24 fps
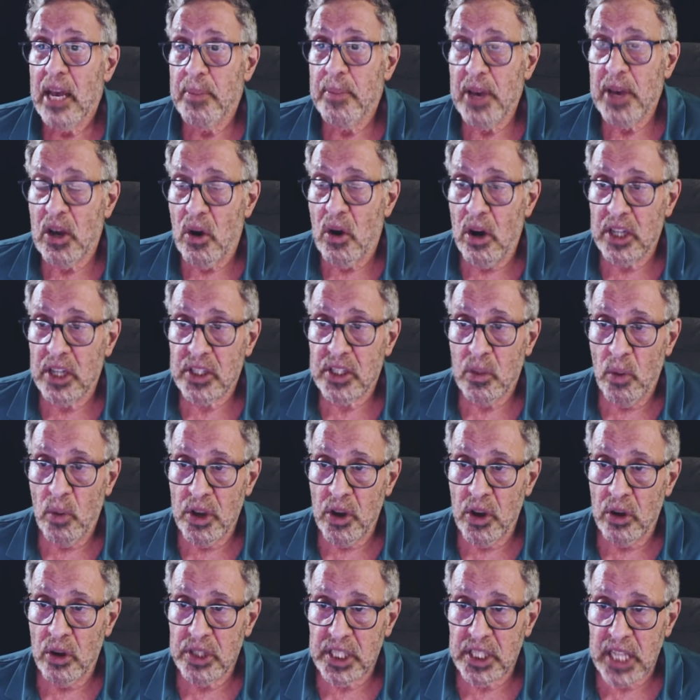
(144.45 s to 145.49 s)
because
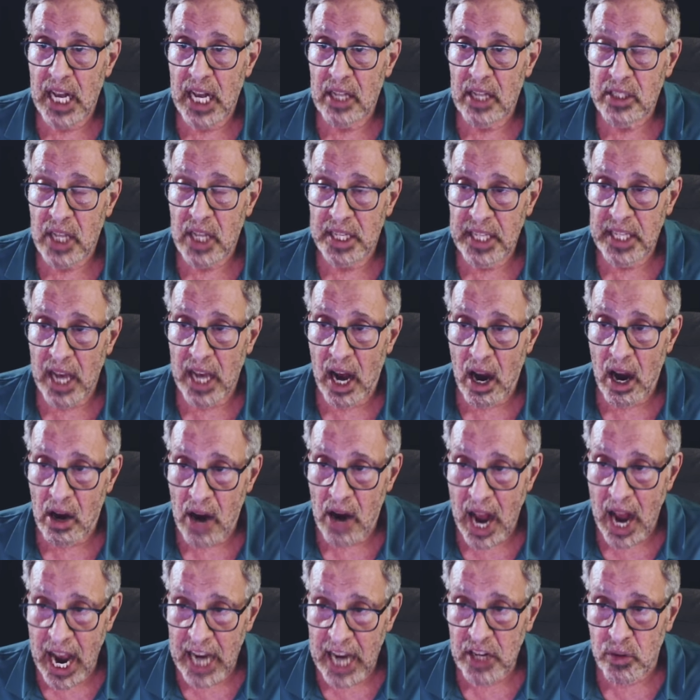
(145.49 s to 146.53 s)
when your cells are, are
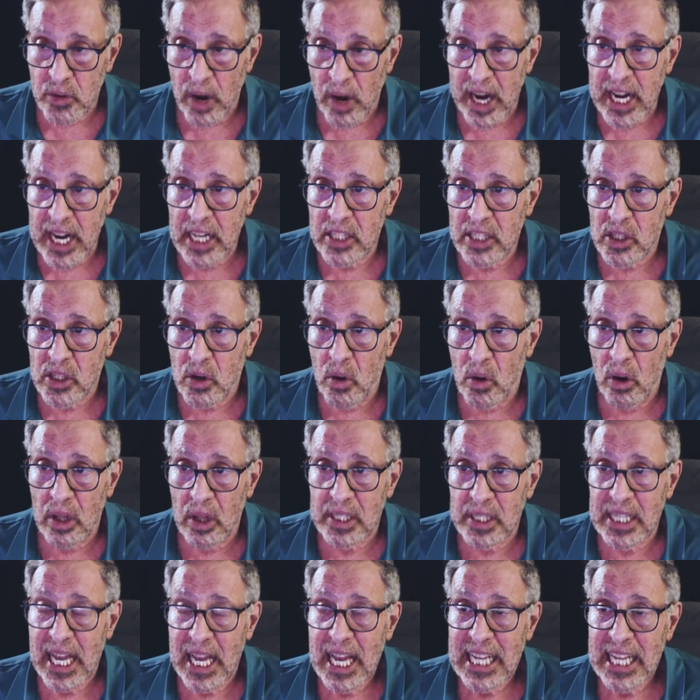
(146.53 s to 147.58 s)
hydrated, it's
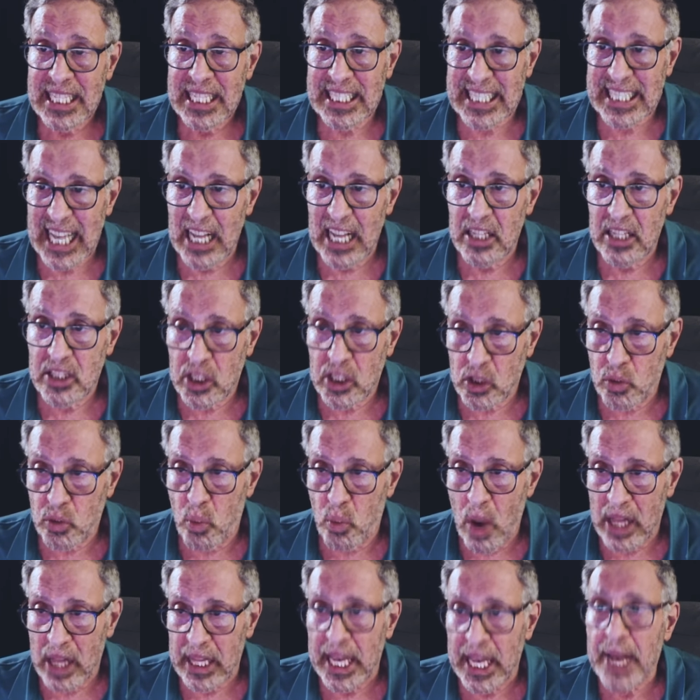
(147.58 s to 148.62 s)
called cell
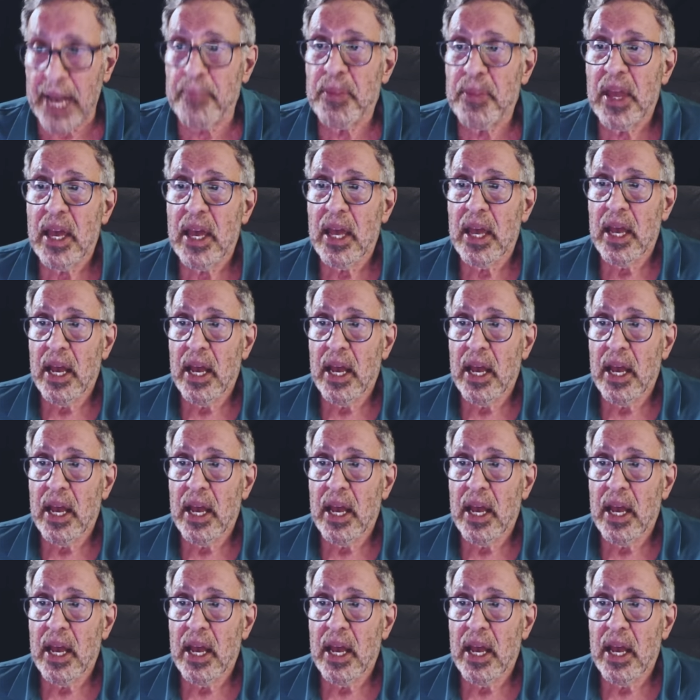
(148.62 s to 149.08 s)
swelling.